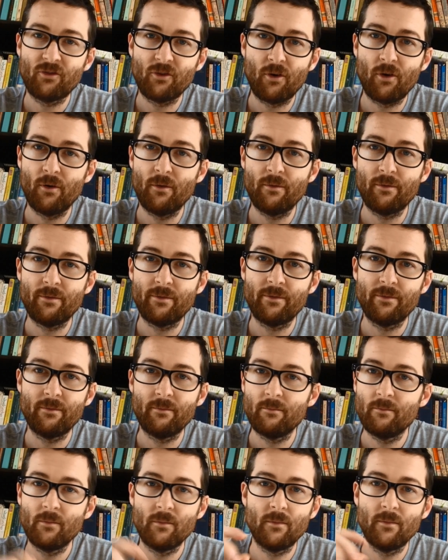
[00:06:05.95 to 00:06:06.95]
of
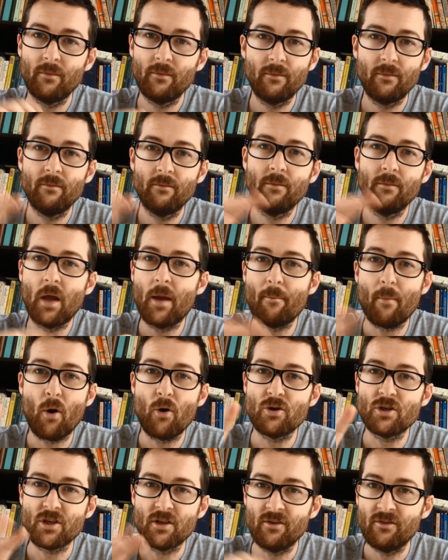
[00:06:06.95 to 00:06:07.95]

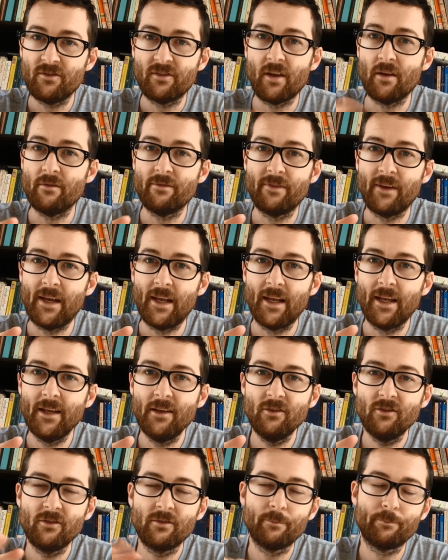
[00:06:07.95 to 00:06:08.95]
emotions and
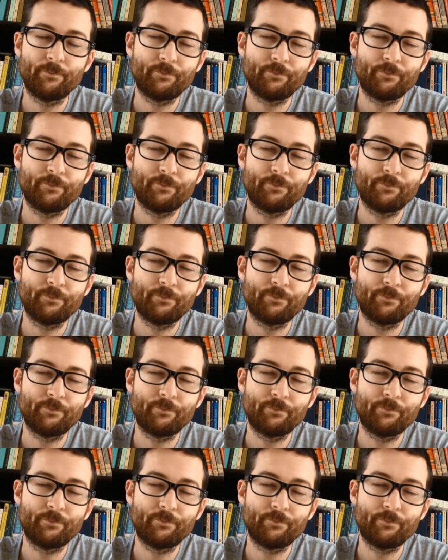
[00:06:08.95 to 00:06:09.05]
feelings,